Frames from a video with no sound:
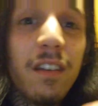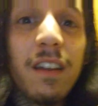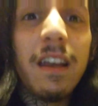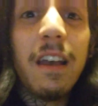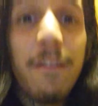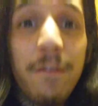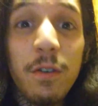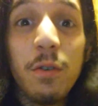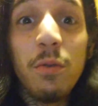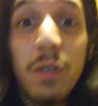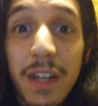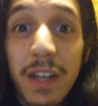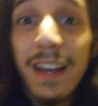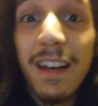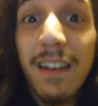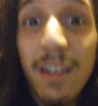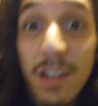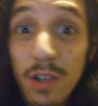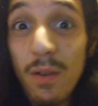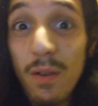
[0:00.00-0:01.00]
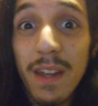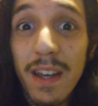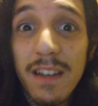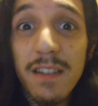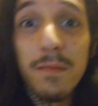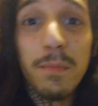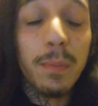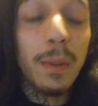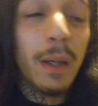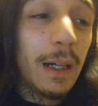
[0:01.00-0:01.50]
if you did do
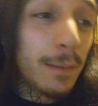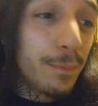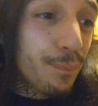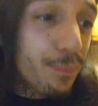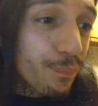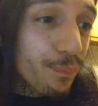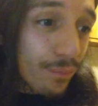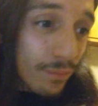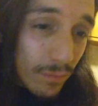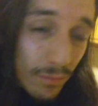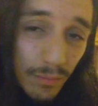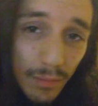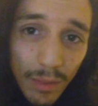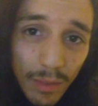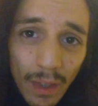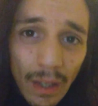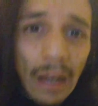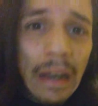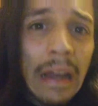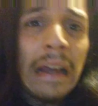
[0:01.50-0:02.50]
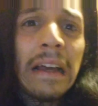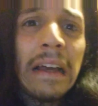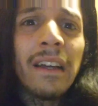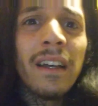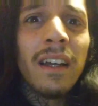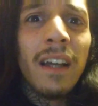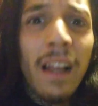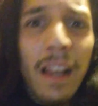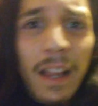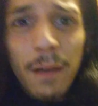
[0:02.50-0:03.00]
this, but
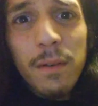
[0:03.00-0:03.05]
it